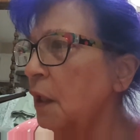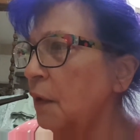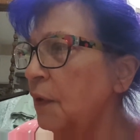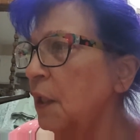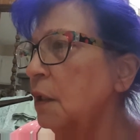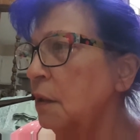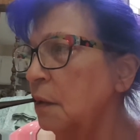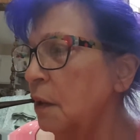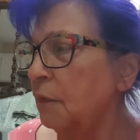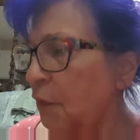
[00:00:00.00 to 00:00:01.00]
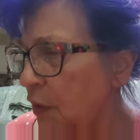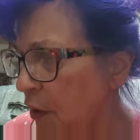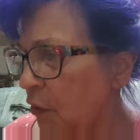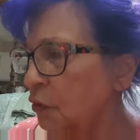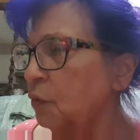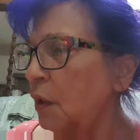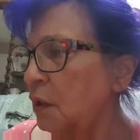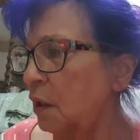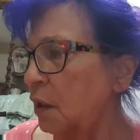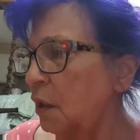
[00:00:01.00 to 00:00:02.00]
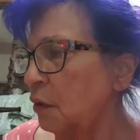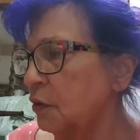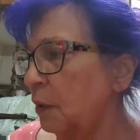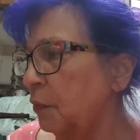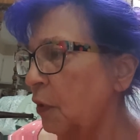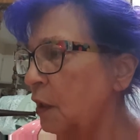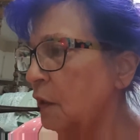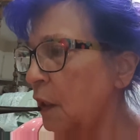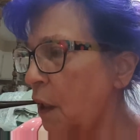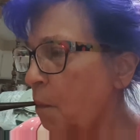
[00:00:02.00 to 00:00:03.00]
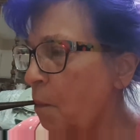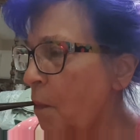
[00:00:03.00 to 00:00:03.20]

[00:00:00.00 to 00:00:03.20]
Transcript: If everything goes right and he heals up great, then